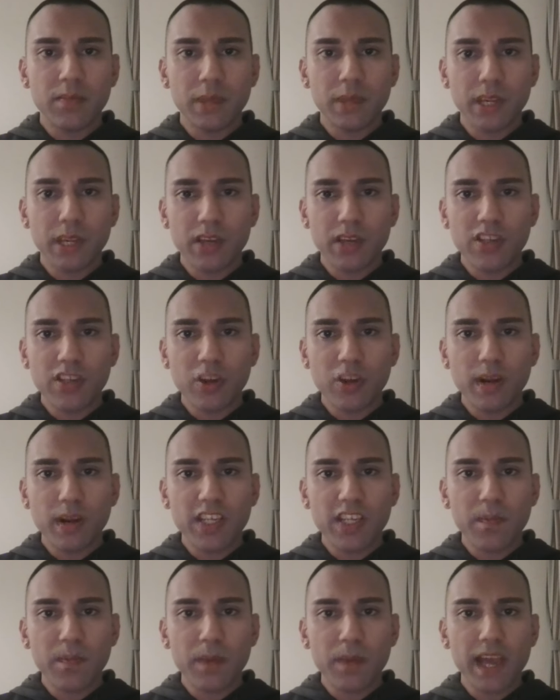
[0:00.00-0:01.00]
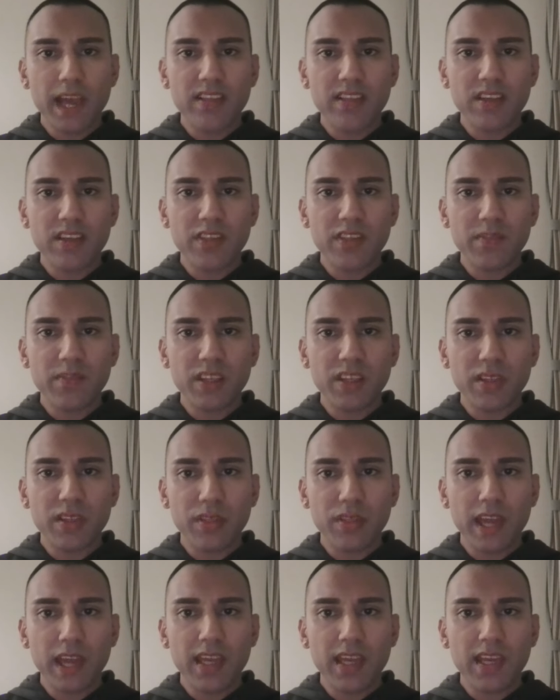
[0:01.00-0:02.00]
because you're expecting them to
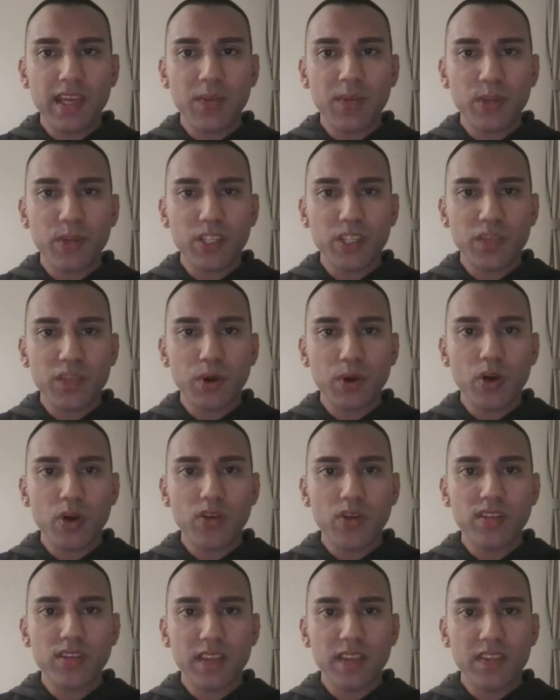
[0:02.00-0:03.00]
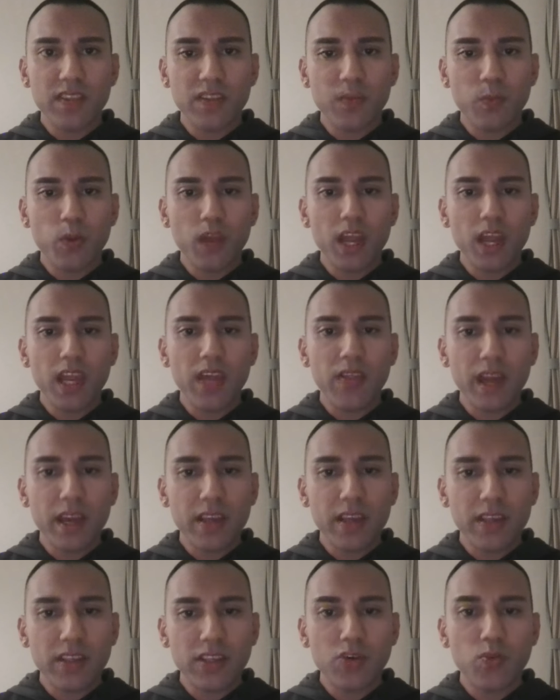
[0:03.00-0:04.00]
think and respond in the way
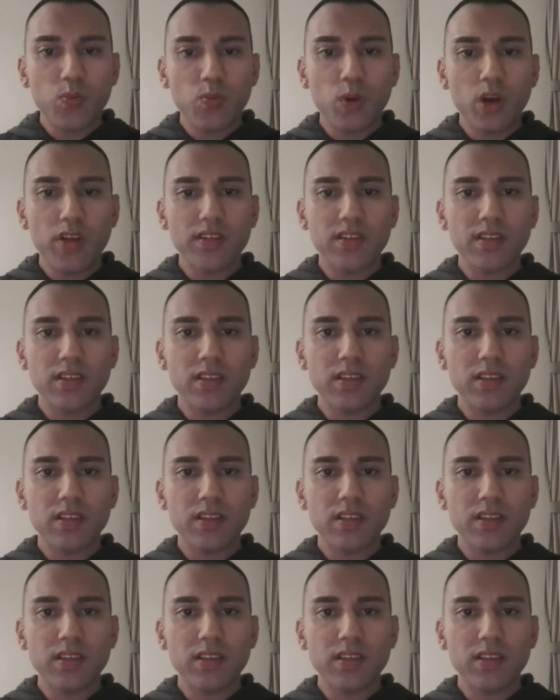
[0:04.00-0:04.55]
that you would